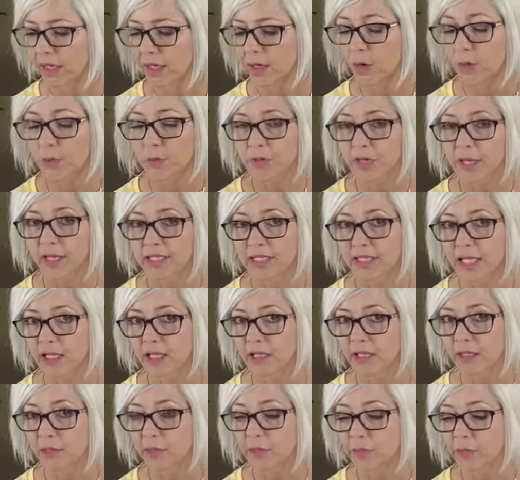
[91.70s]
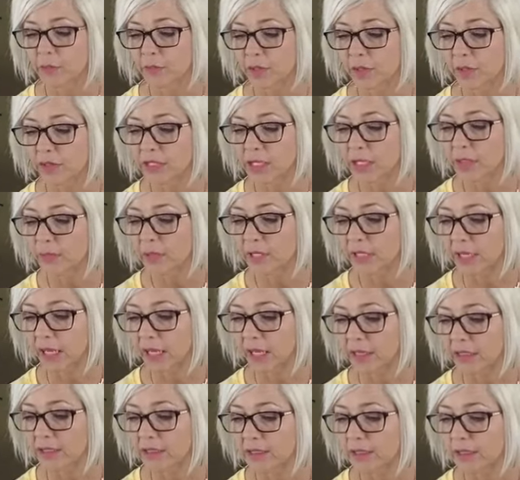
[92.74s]
hope you guys had a good Memorial Day
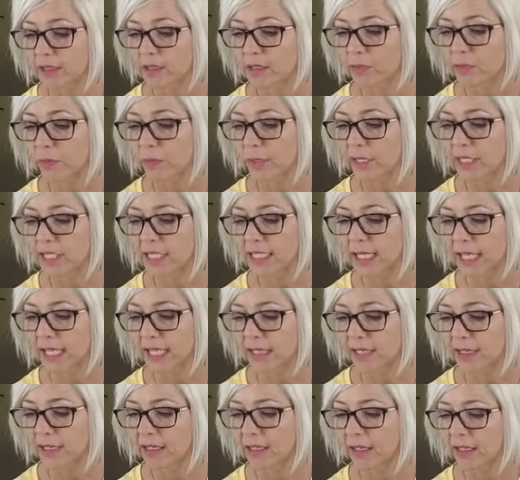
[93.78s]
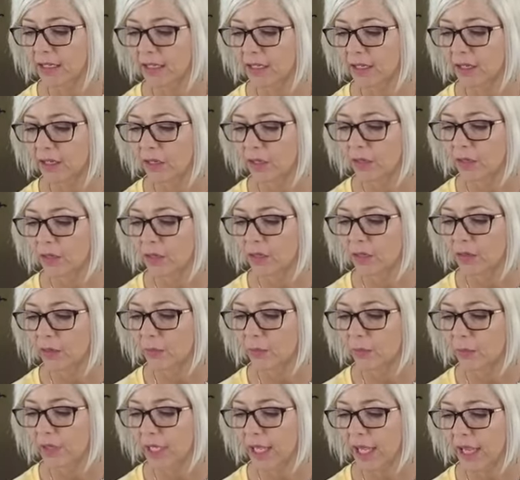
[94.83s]
weekend. We did.
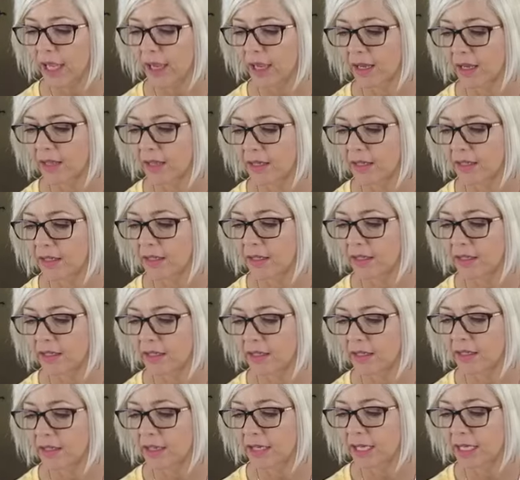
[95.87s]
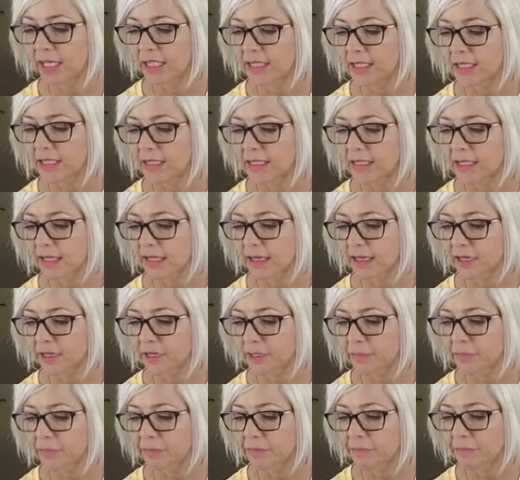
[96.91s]
We had a nice
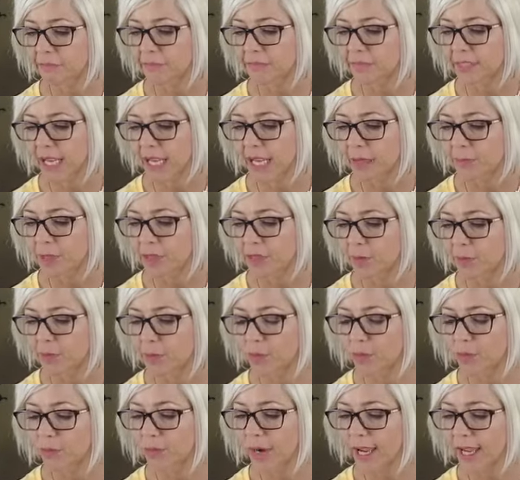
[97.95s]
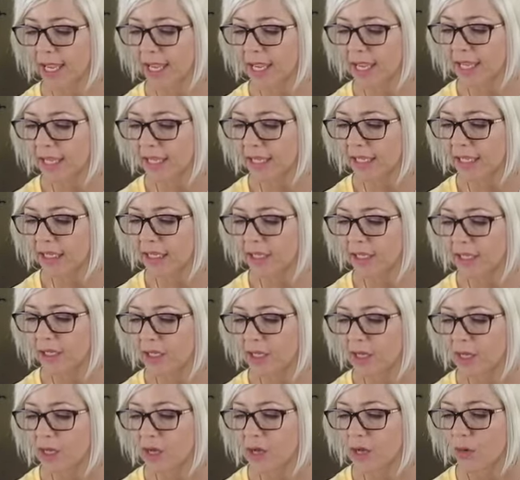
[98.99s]
time at the parade.
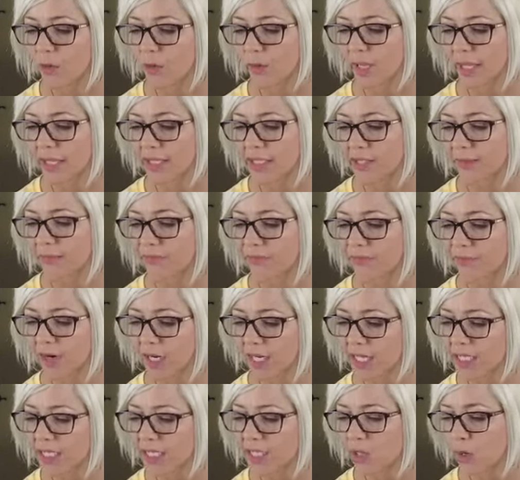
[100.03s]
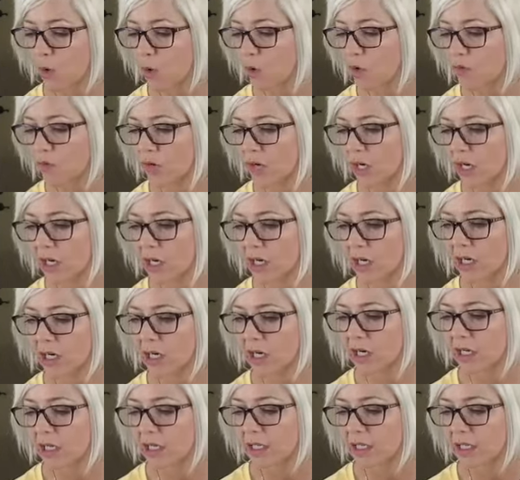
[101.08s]
We had some friends over,